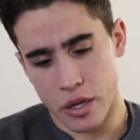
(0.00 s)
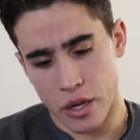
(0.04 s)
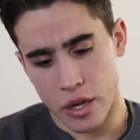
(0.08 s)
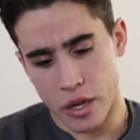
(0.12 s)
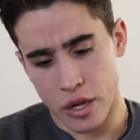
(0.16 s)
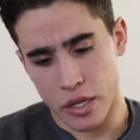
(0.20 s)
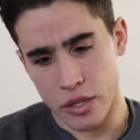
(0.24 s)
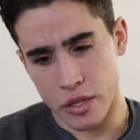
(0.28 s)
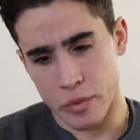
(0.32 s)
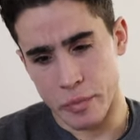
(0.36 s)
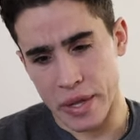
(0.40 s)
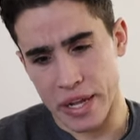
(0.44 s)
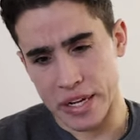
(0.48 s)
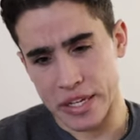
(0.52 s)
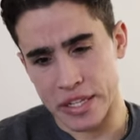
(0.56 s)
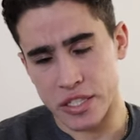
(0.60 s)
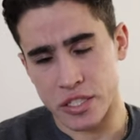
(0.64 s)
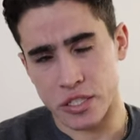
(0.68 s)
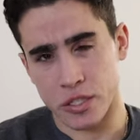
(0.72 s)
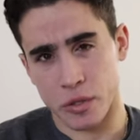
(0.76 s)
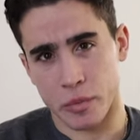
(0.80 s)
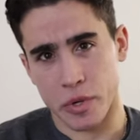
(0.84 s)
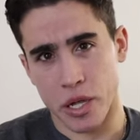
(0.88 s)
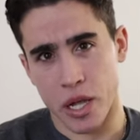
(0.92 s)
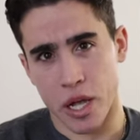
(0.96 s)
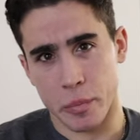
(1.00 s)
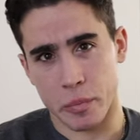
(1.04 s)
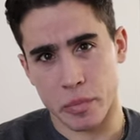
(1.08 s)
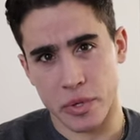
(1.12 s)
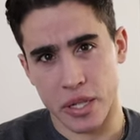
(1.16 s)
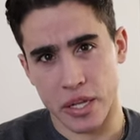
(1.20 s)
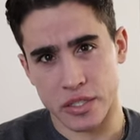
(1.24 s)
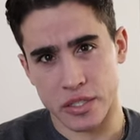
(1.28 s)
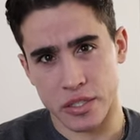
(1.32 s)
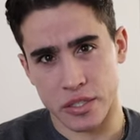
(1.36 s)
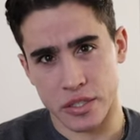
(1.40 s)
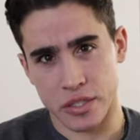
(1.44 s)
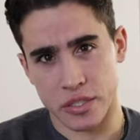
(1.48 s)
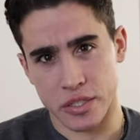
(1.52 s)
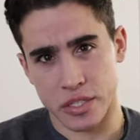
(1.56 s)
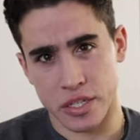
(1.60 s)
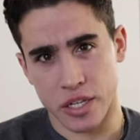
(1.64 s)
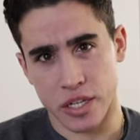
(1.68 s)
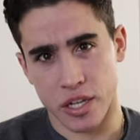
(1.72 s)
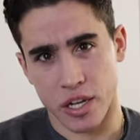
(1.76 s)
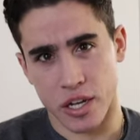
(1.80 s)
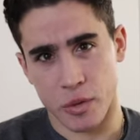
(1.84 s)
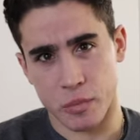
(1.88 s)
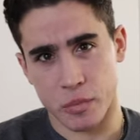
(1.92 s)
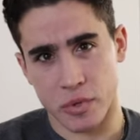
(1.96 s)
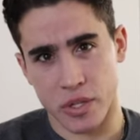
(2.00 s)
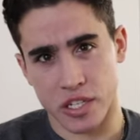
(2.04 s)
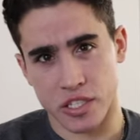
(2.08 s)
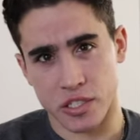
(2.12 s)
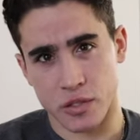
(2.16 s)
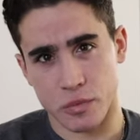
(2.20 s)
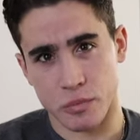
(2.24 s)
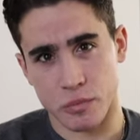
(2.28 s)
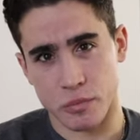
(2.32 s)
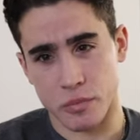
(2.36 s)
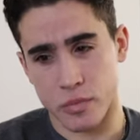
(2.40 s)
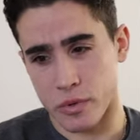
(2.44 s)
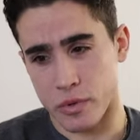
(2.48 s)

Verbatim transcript: uh, the magnesium complex and the zinc complex,